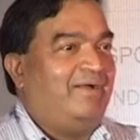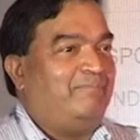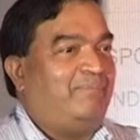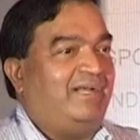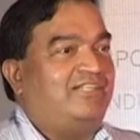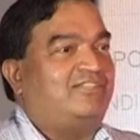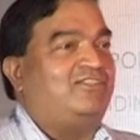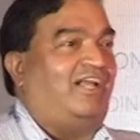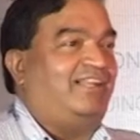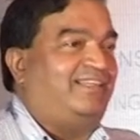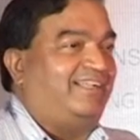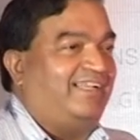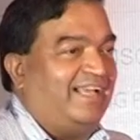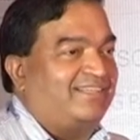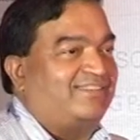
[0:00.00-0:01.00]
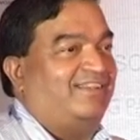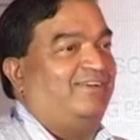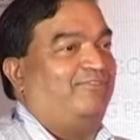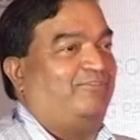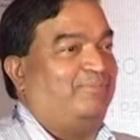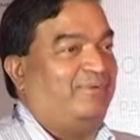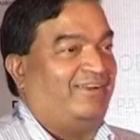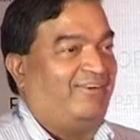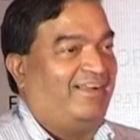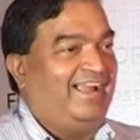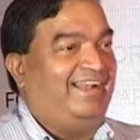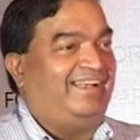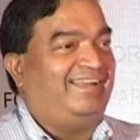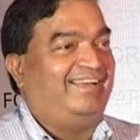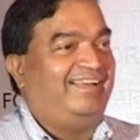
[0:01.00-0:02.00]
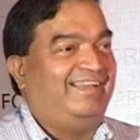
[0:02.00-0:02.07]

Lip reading: but it's not the Tesla for me, right?